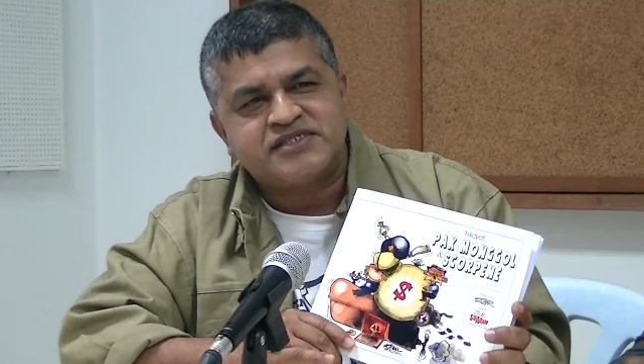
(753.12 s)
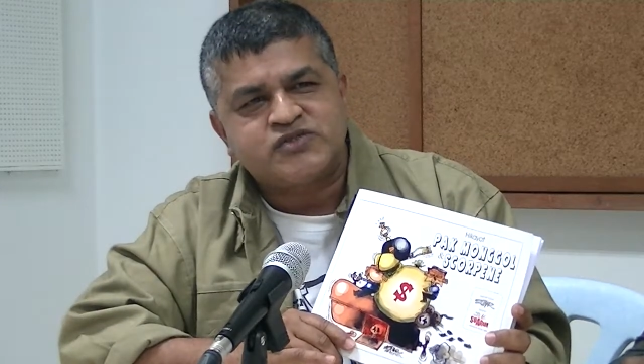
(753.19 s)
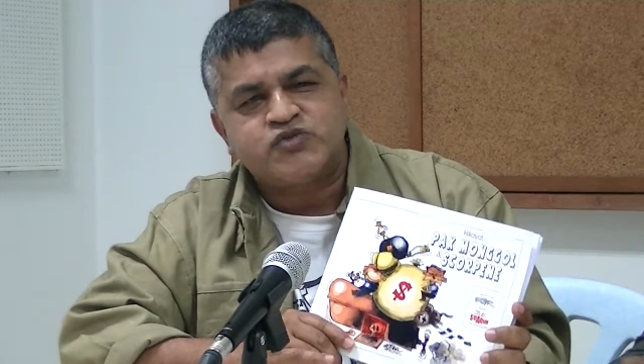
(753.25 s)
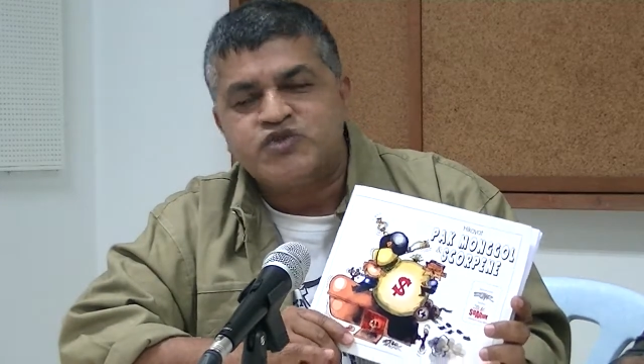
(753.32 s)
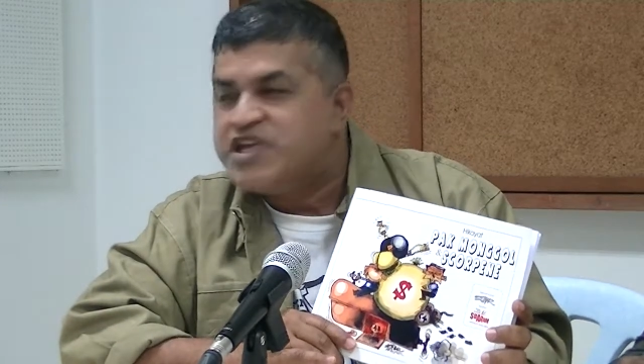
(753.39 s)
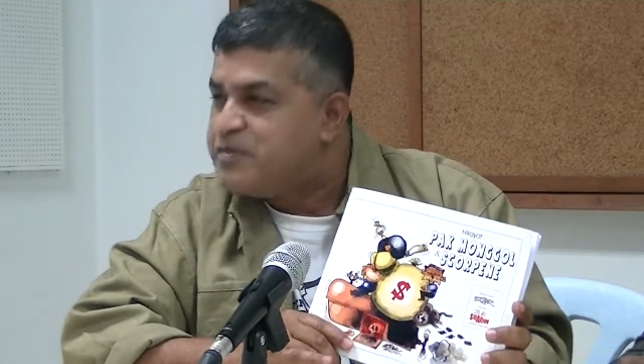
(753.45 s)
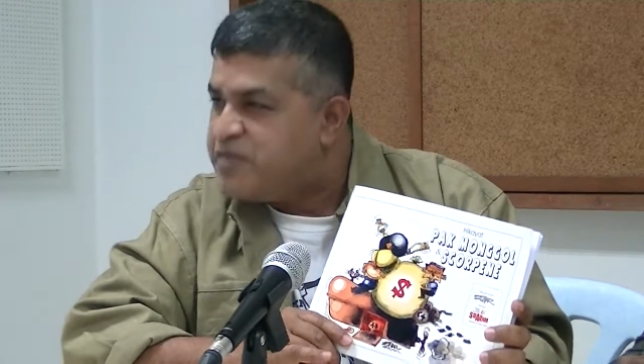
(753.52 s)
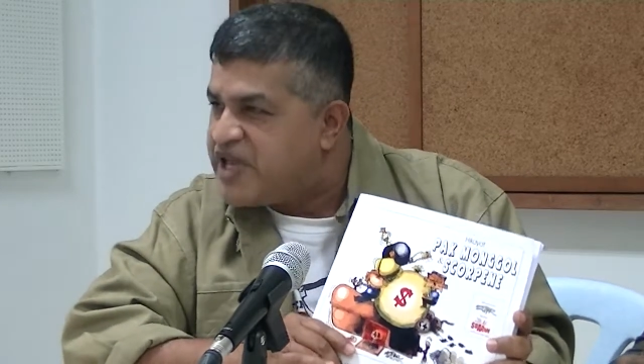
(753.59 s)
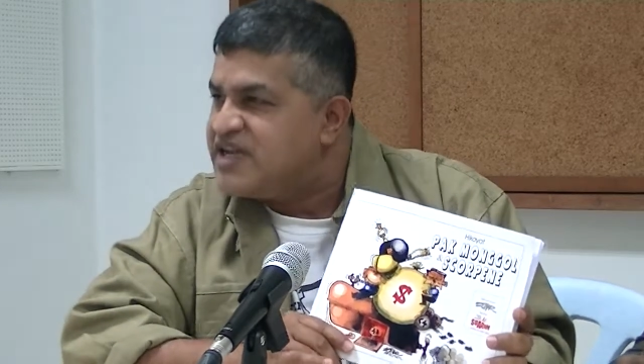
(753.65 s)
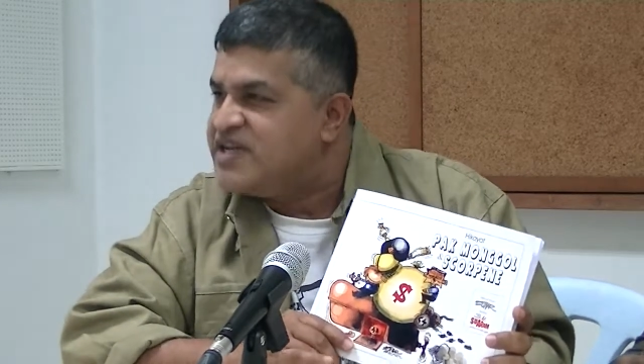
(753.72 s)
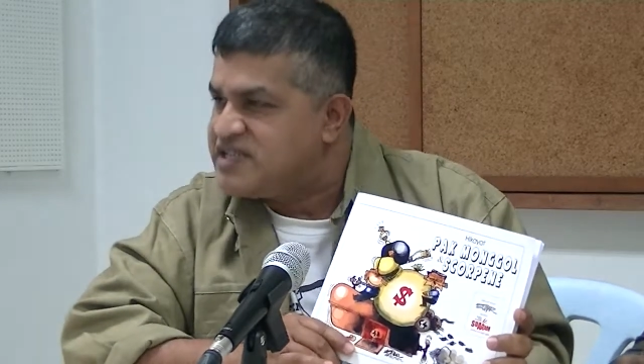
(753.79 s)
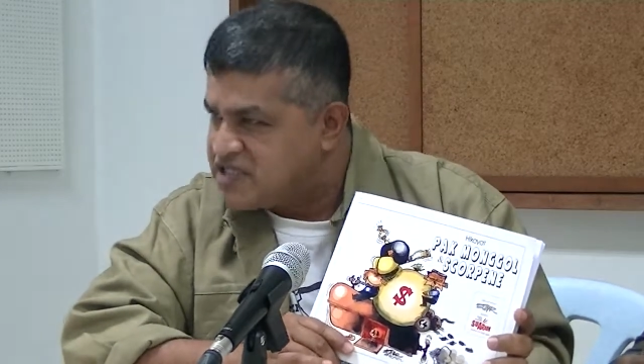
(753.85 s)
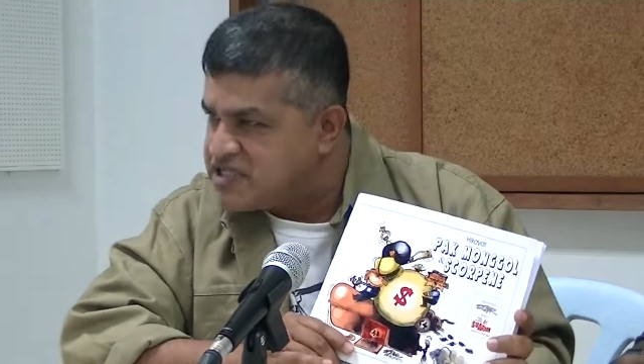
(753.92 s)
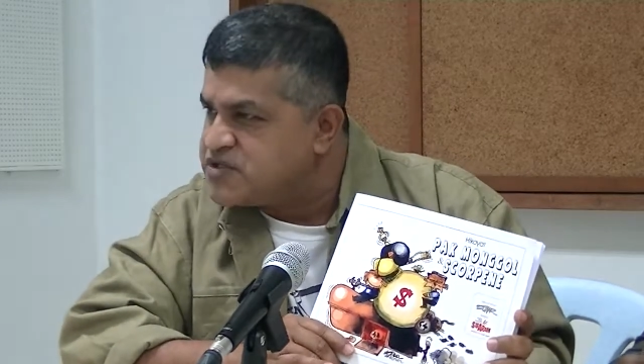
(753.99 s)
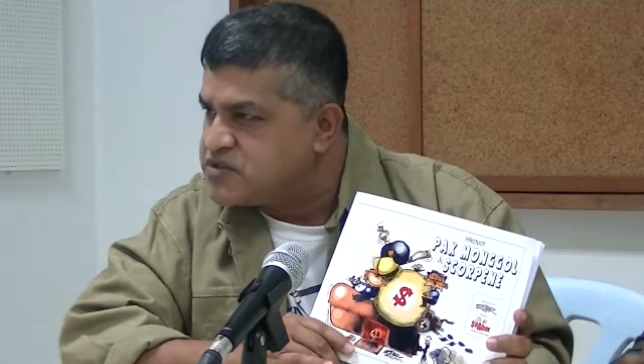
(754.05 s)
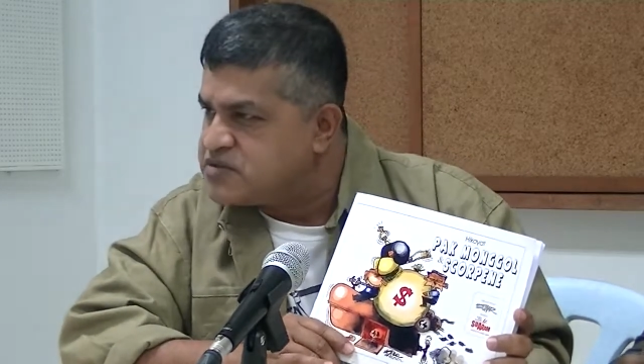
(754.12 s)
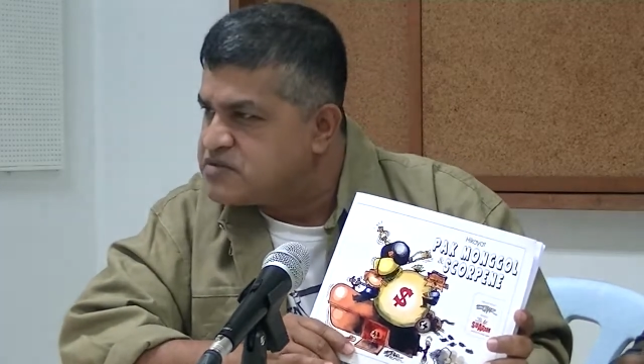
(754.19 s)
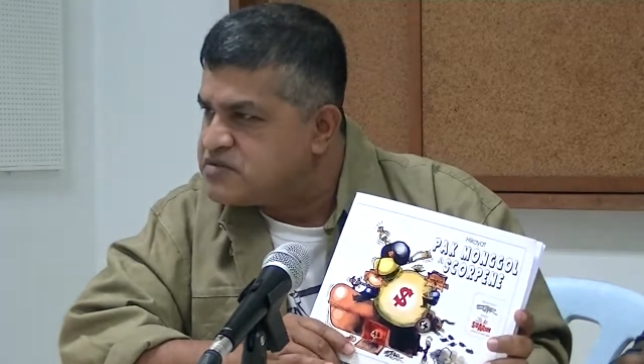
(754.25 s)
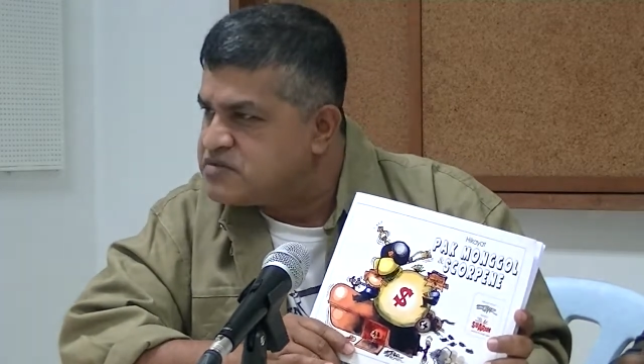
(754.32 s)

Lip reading: to debate this issue.